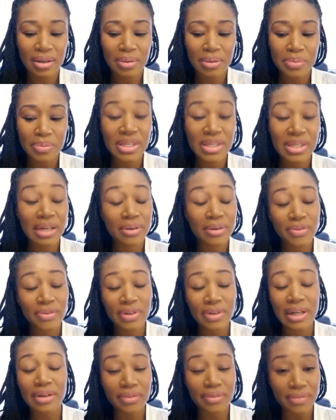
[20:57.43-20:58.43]
San
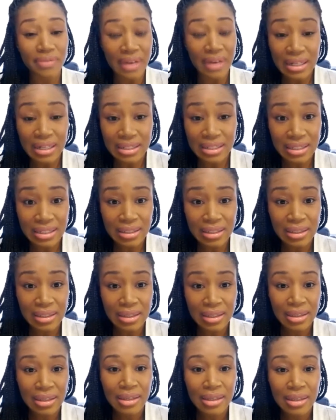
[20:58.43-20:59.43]
Fernando Valley,
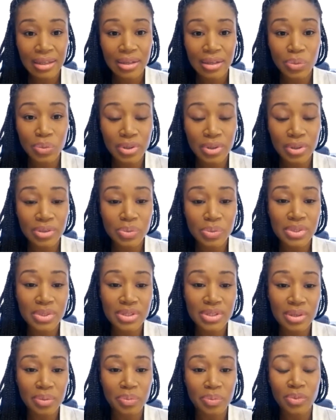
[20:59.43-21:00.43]
worked with
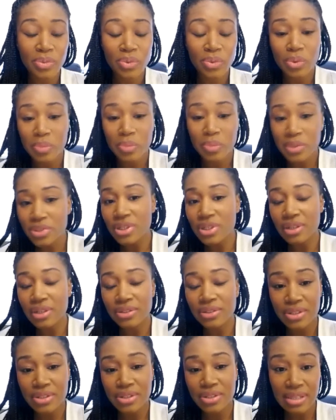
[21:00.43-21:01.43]
some women's
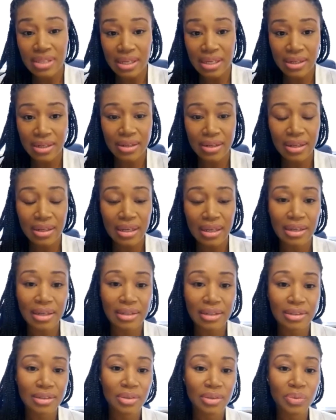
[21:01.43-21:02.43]
shelters there,
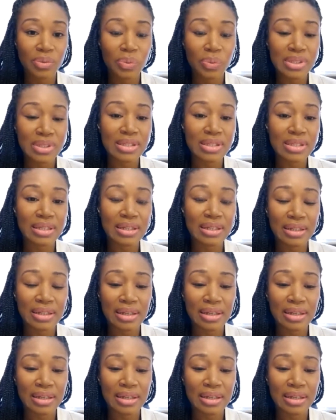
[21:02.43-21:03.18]
and we did